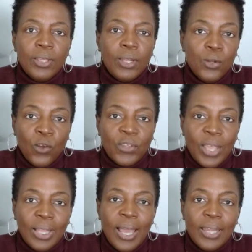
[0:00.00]
the North
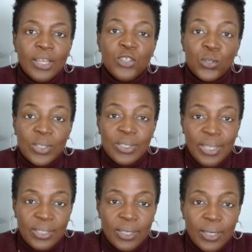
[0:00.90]
Carolina
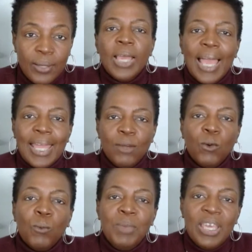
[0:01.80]
jurisdiction. And it
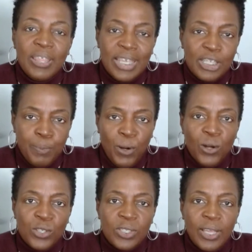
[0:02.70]
will be this
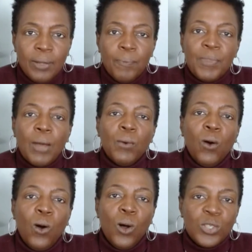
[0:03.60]
person that will
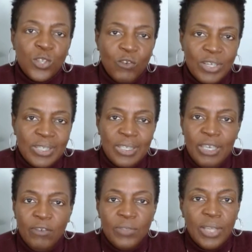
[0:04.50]
also
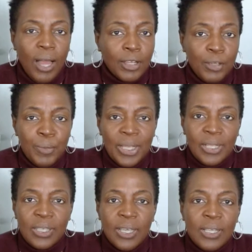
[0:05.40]
receive
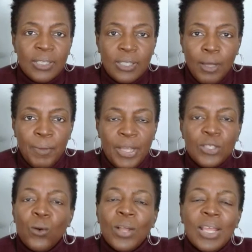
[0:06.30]
documents, summons,
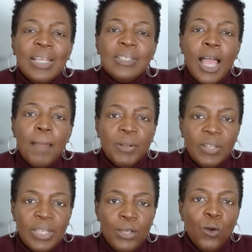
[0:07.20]
or any type of
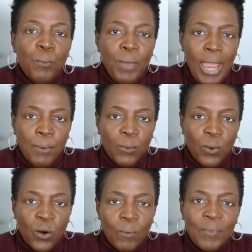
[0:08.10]
legal
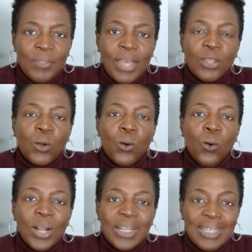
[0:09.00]
paperwork that the
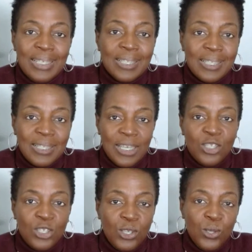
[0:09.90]
court needs to send
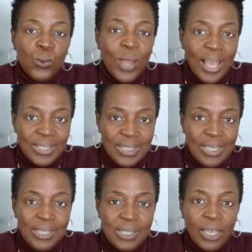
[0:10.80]
to you as the
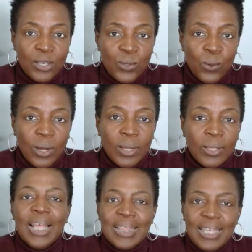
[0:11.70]
executor.
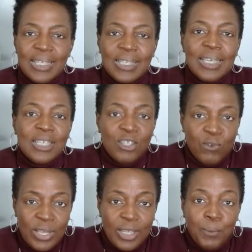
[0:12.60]
This is the
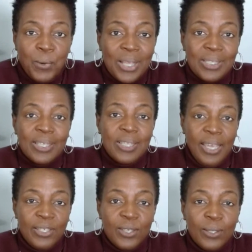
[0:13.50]
resident process
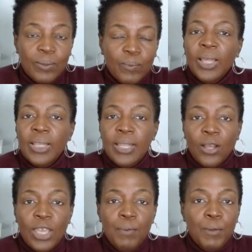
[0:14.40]
agent. Now,
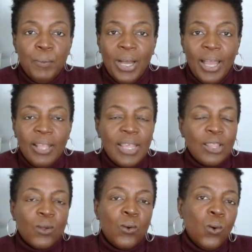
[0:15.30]
keep in mind that the
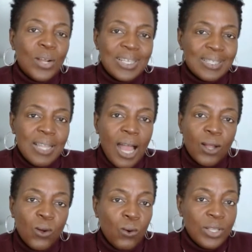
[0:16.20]
court is not
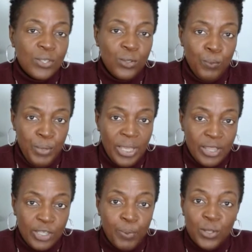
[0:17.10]
going to pick
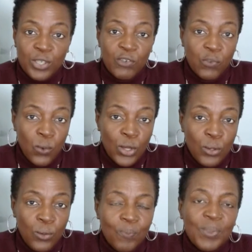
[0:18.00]
this person for
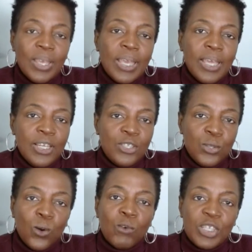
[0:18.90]
you. It is
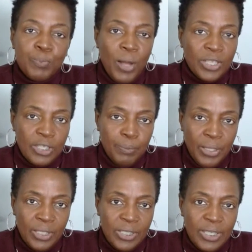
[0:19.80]
your
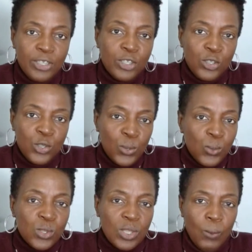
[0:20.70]
responsibility to
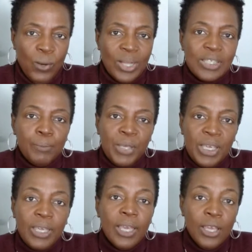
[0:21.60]
choose someone to
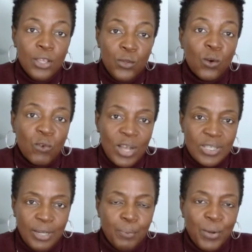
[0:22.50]
be your
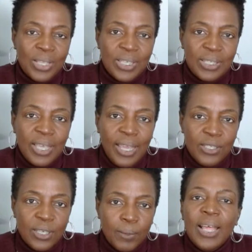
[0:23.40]
resident process
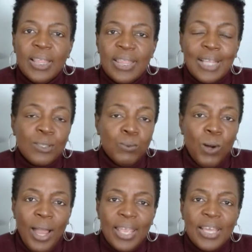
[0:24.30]
agent. That's
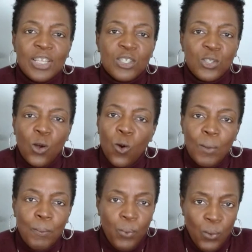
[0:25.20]
why it is so
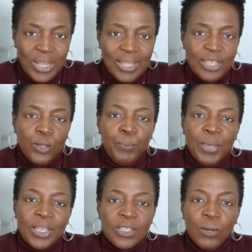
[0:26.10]
important that you pick
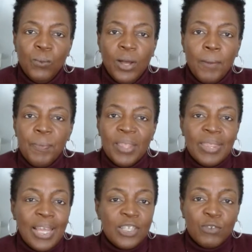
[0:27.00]
someone
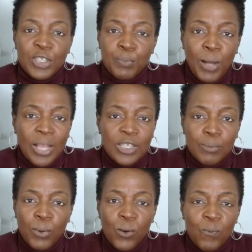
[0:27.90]
that is
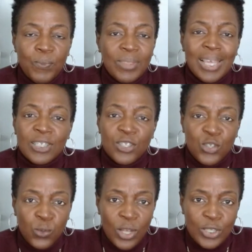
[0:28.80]
responsible, that's
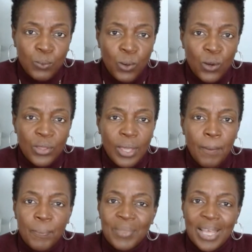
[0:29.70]
trustworthy,
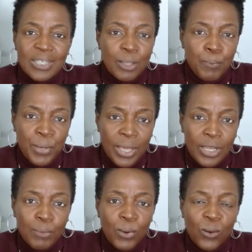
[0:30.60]
that's
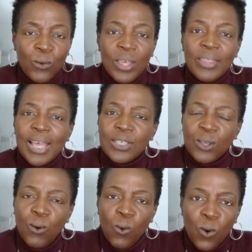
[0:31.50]
dependable, that's
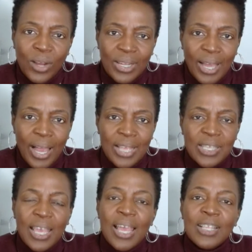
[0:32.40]
organized,
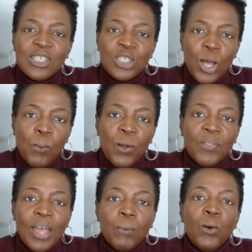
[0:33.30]
and someone
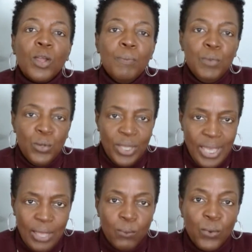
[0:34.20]
that will
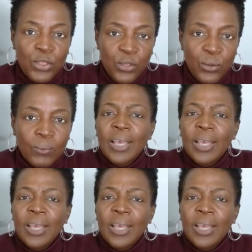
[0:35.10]
communicate with you.